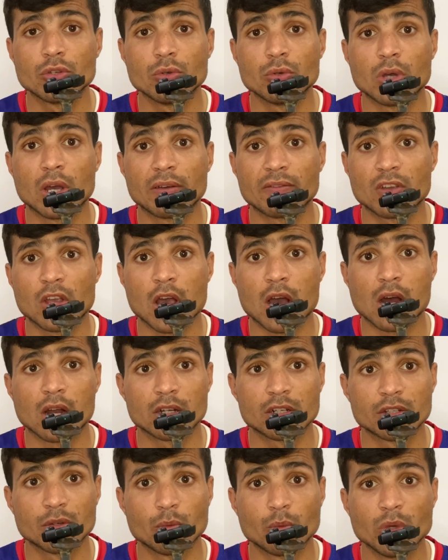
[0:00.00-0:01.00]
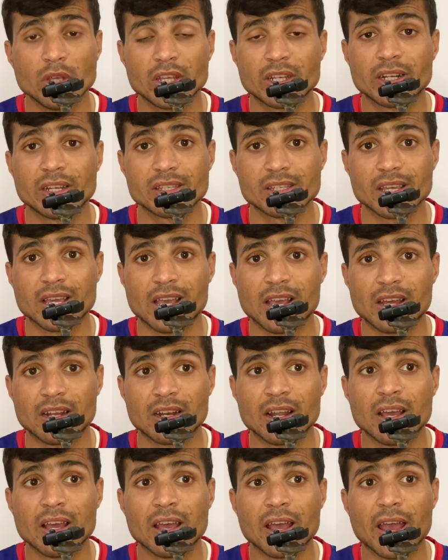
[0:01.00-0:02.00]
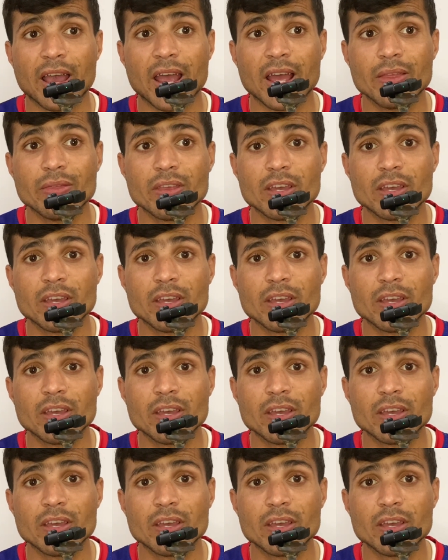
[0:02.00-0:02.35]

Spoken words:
have got weakness in, and